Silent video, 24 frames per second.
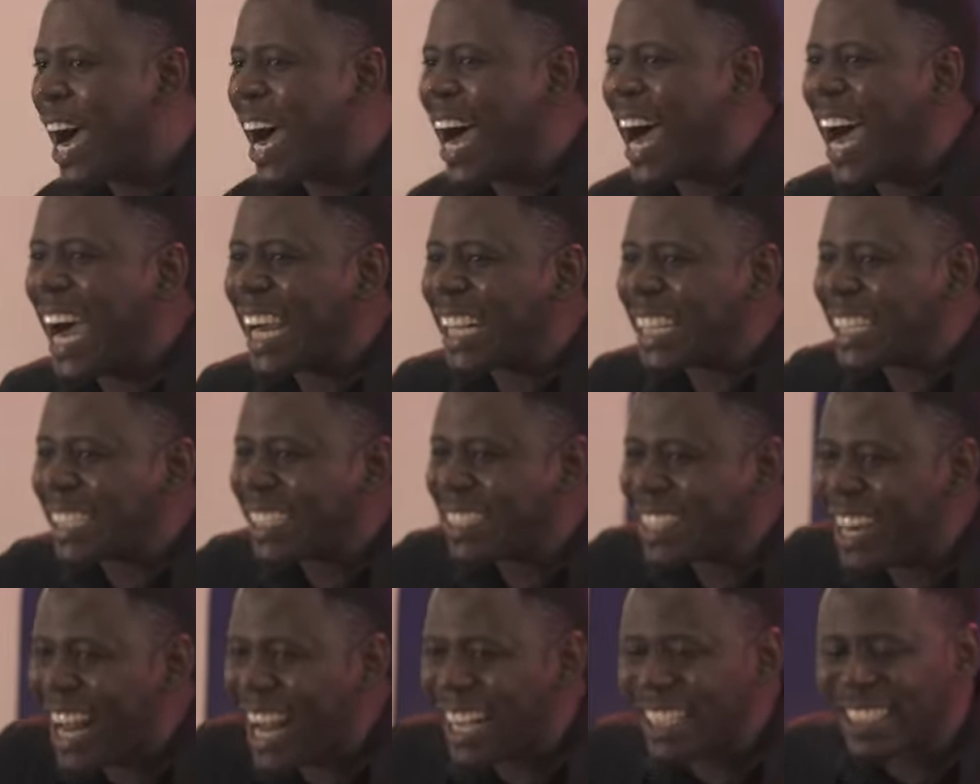are
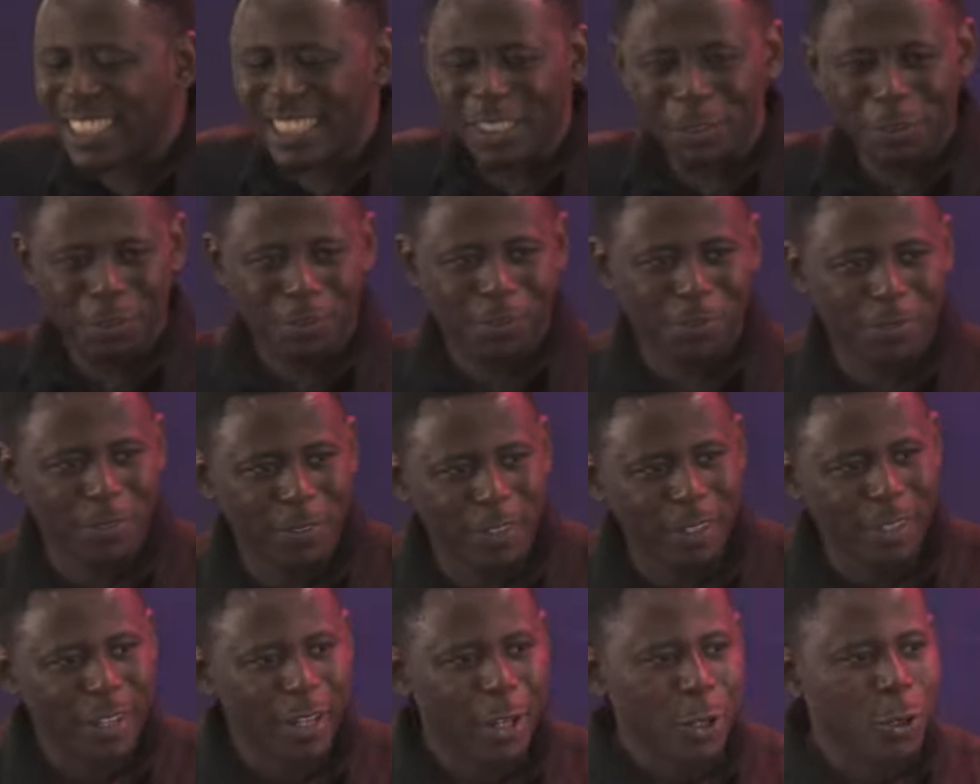
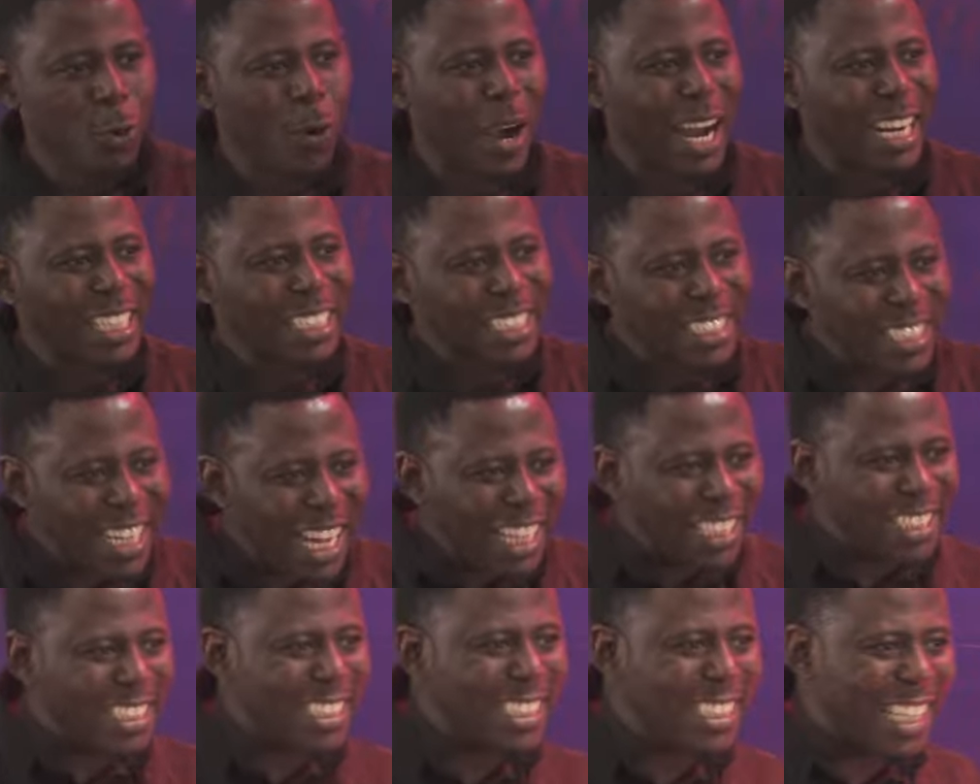attractive. You are
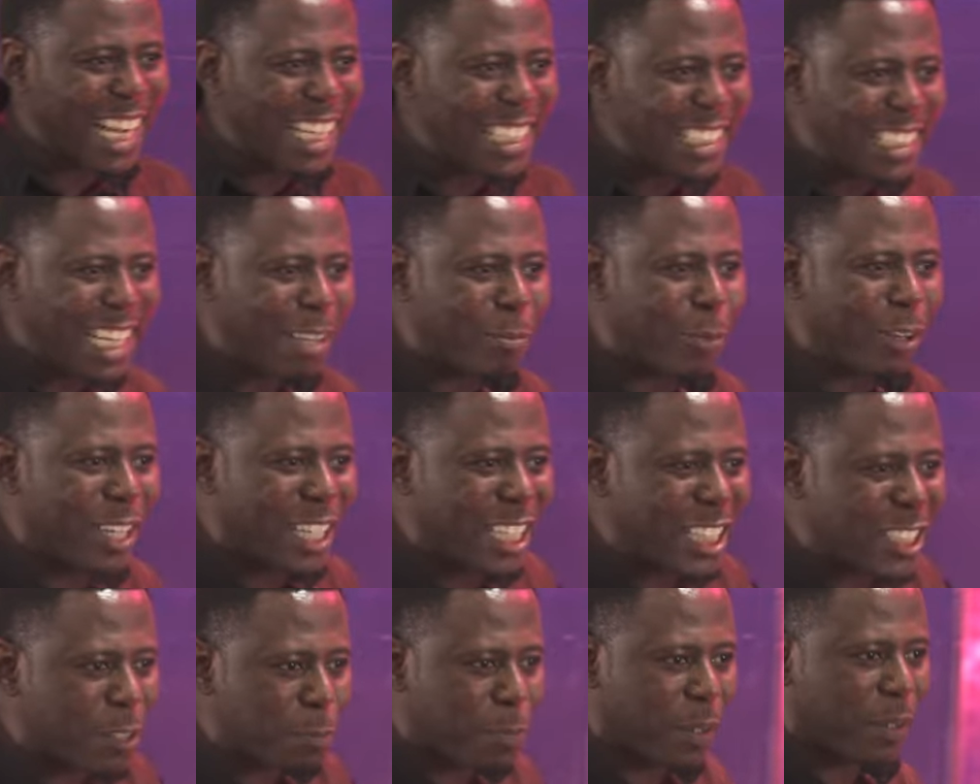attracting that
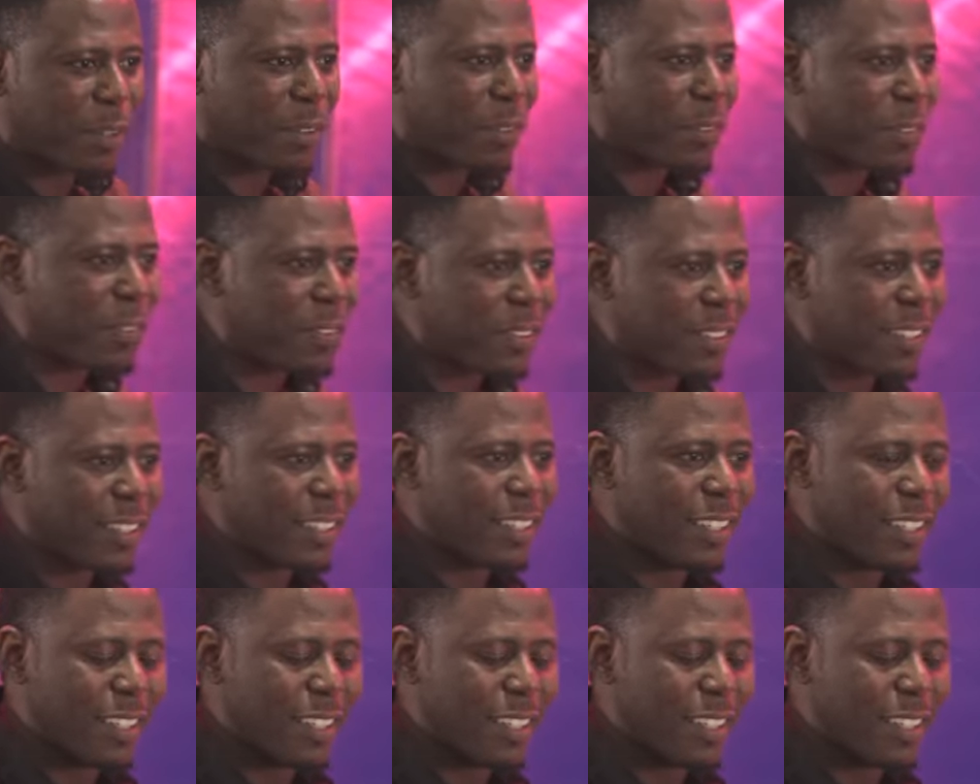demonic spirit.